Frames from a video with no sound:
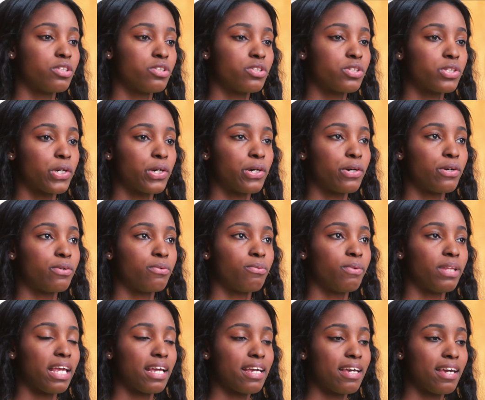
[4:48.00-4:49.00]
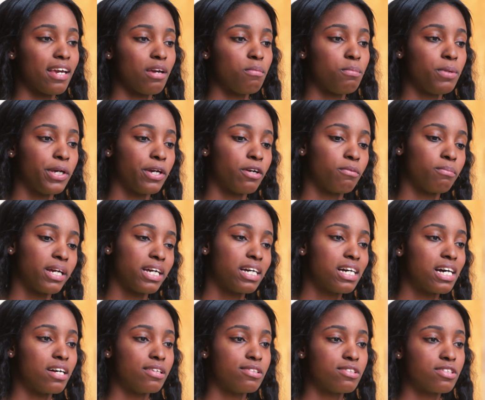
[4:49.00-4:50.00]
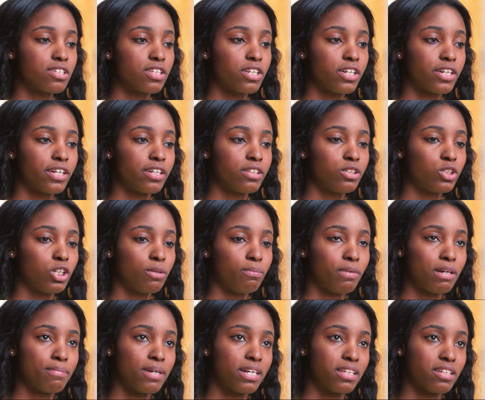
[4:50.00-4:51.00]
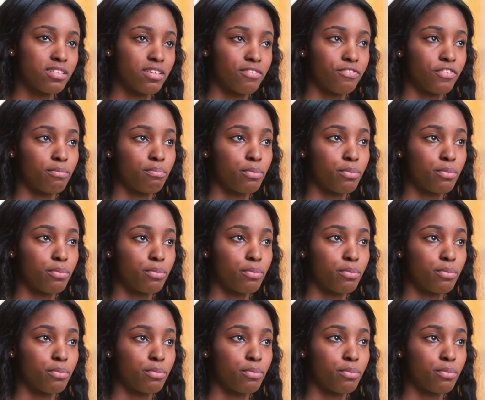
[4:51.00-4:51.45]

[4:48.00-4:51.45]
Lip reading: So when I came here, my counselor told me about the different